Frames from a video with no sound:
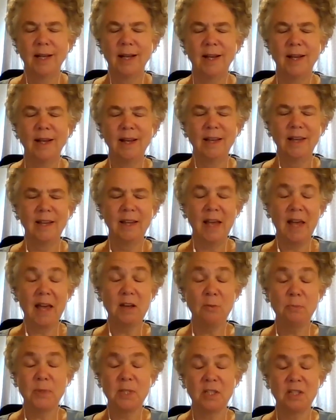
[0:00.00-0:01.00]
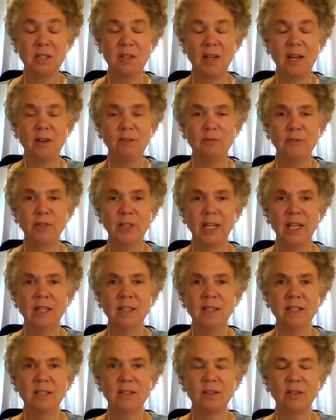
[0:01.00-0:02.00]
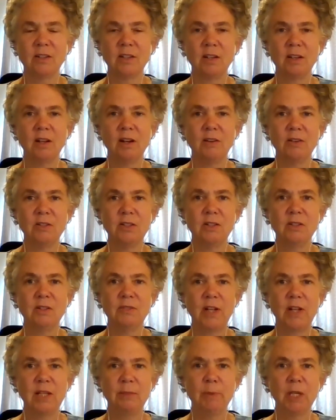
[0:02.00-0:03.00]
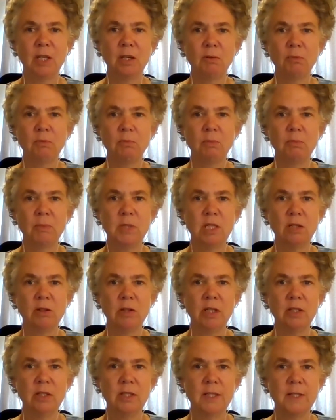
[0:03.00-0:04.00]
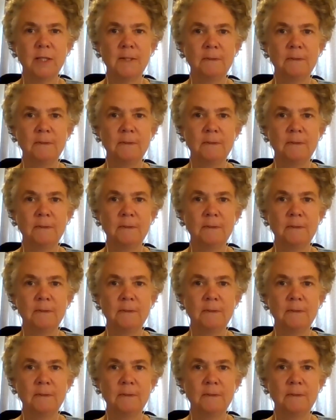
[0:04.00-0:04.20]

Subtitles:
helpful hints on developing your materials?